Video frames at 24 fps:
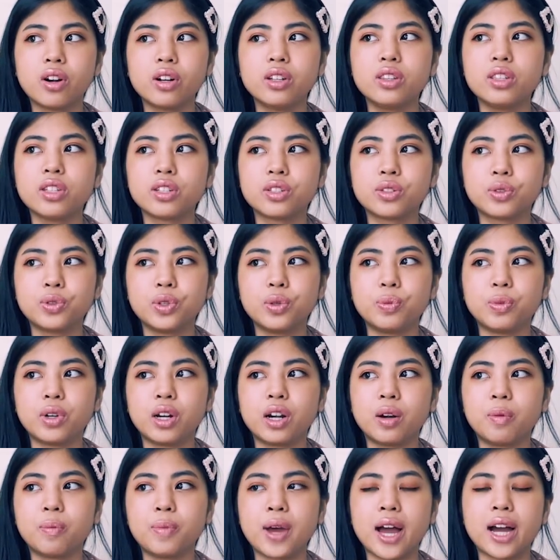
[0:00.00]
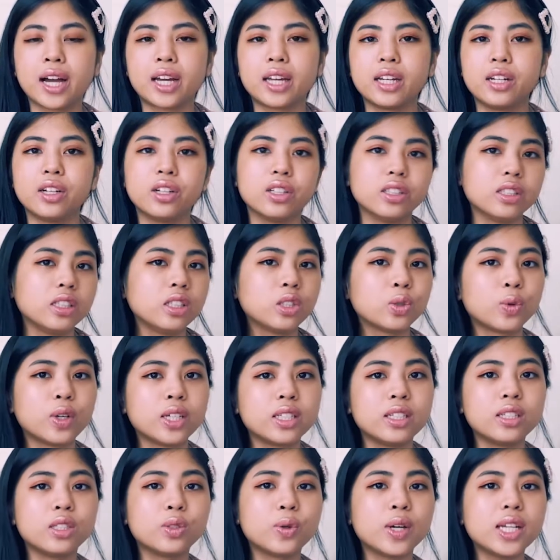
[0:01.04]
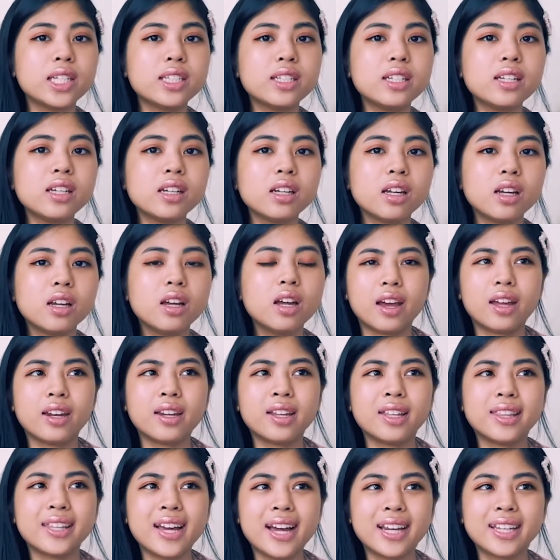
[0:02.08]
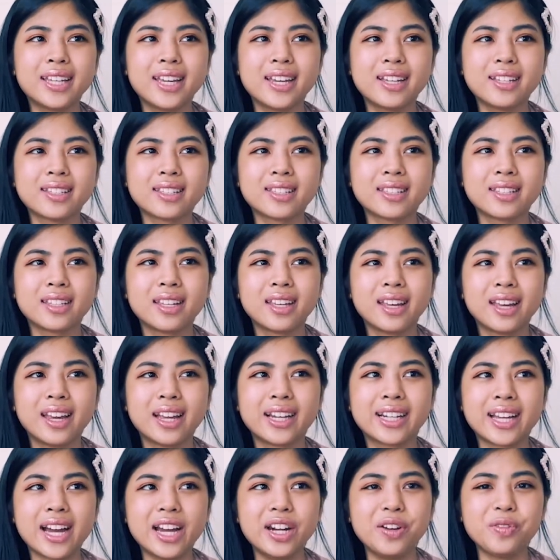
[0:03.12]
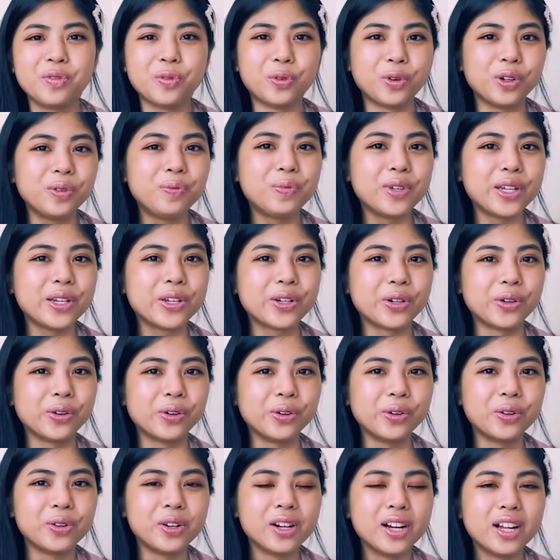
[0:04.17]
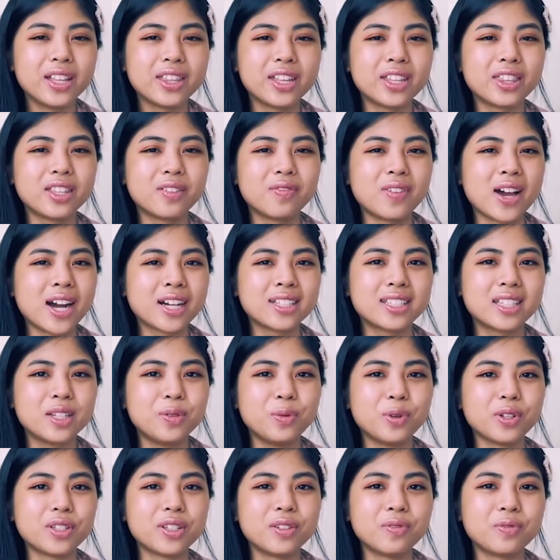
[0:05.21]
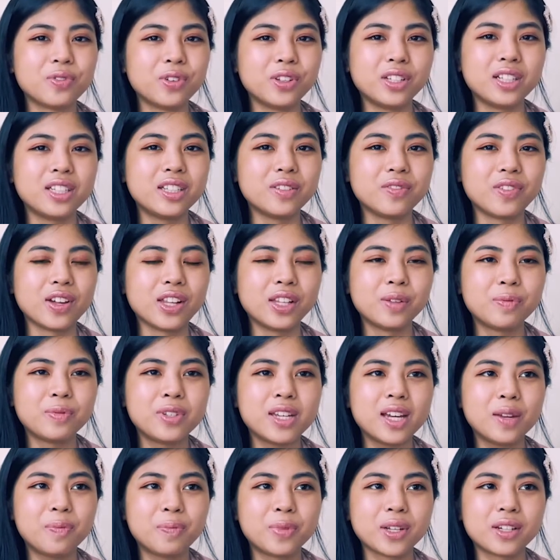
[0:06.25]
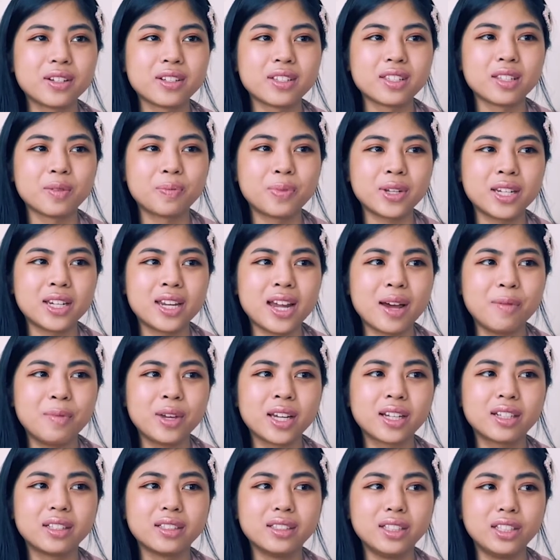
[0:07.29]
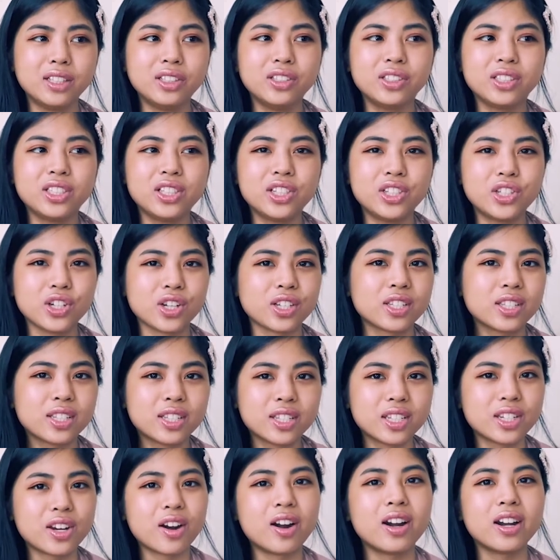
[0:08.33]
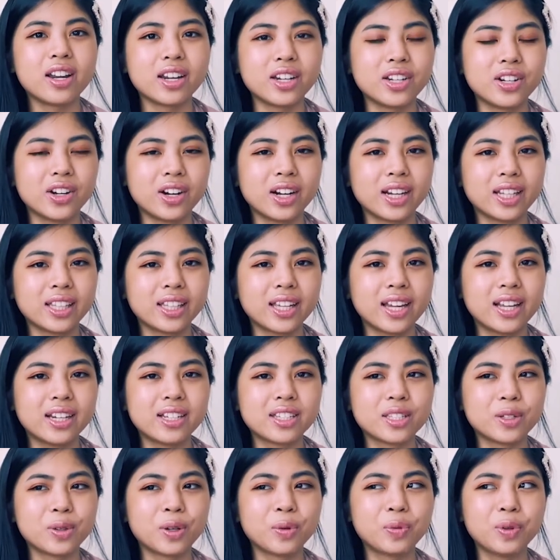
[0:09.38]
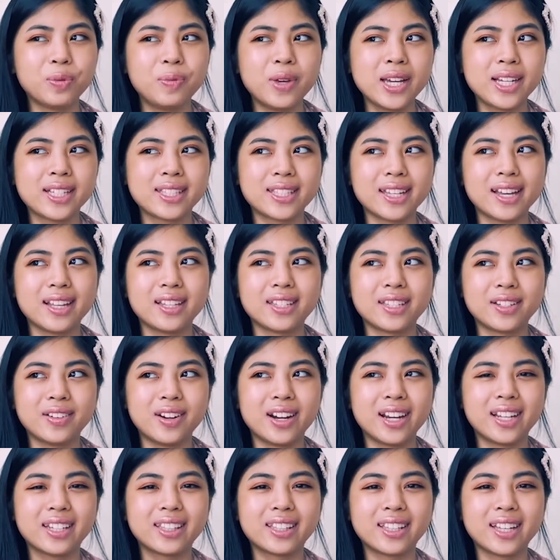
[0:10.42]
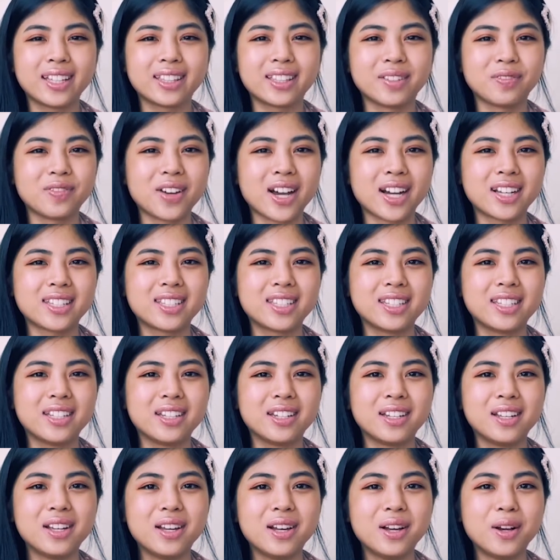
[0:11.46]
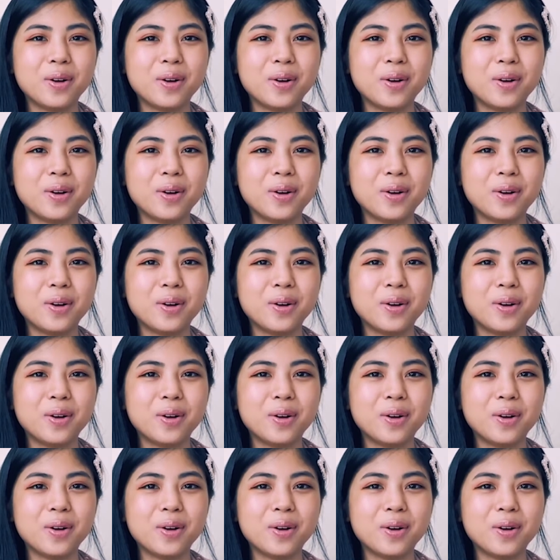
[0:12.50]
heard this rumor back in early 2020, and in that case, it kind of would be true that the vaccine wasn't fully developed yet because the pandemic literally just started during then, so it would make sense, right, that the vaccine